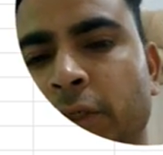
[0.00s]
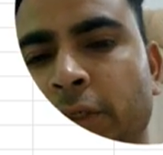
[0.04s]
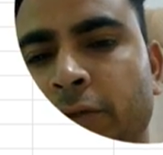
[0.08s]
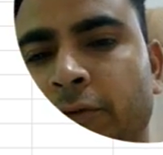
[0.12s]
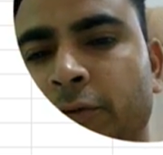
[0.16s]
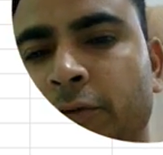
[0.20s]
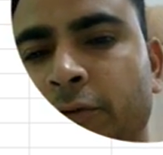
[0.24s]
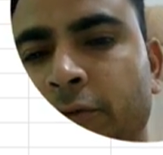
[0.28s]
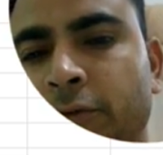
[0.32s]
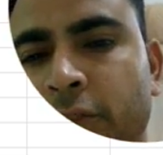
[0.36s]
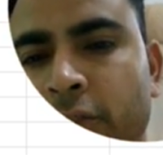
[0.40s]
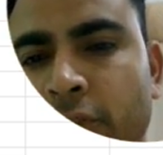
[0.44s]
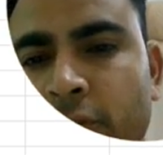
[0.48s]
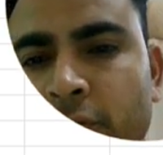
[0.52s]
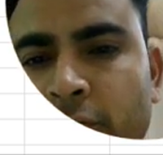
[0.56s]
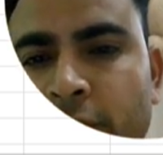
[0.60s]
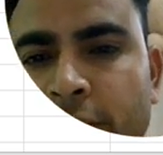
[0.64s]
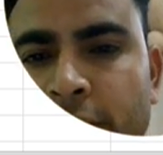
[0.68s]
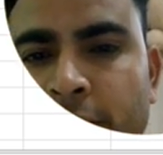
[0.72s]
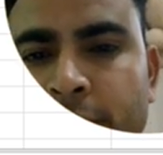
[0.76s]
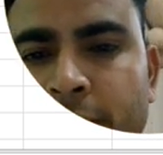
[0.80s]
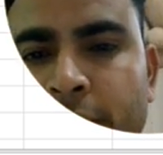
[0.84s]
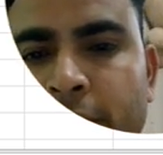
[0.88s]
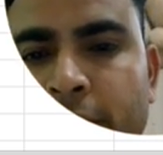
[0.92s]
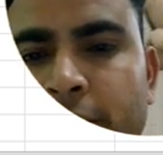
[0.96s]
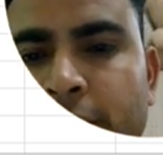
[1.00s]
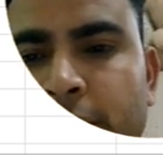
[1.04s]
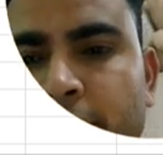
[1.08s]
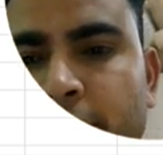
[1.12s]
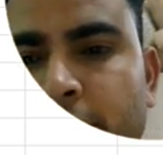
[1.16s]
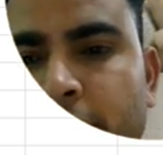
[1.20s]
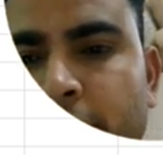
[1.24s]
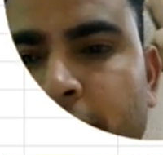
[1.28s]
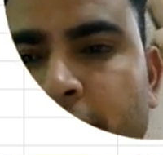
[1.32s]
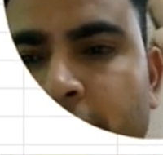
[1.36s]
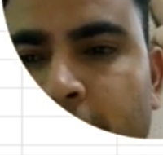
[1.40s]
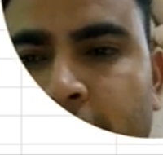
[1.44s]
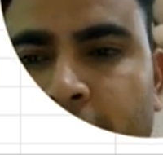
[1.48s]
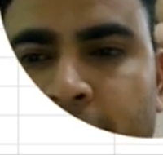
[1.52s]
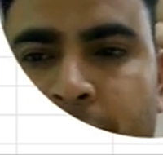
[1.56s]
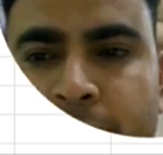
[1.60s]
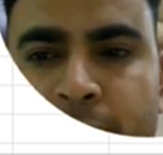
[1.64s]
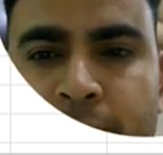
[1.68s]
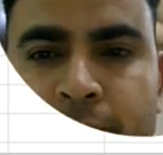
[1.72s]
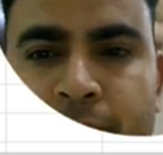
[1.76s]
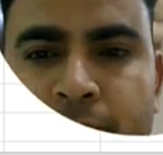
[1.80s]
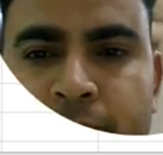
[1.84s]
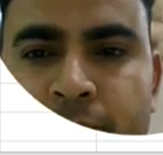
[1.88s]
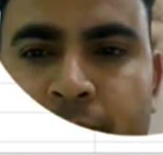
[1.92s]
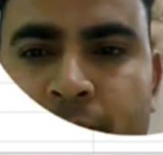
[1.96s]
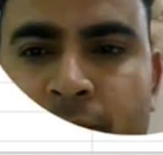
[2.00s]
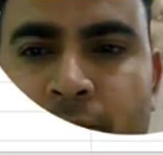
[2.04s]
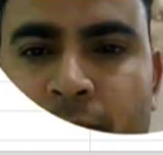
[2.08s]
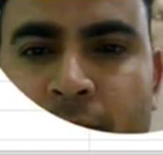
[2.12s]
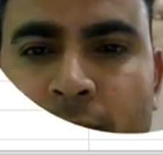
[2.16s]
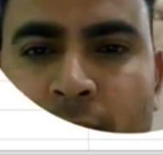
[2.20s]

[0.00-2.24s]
so whatever you wish to type here you can type.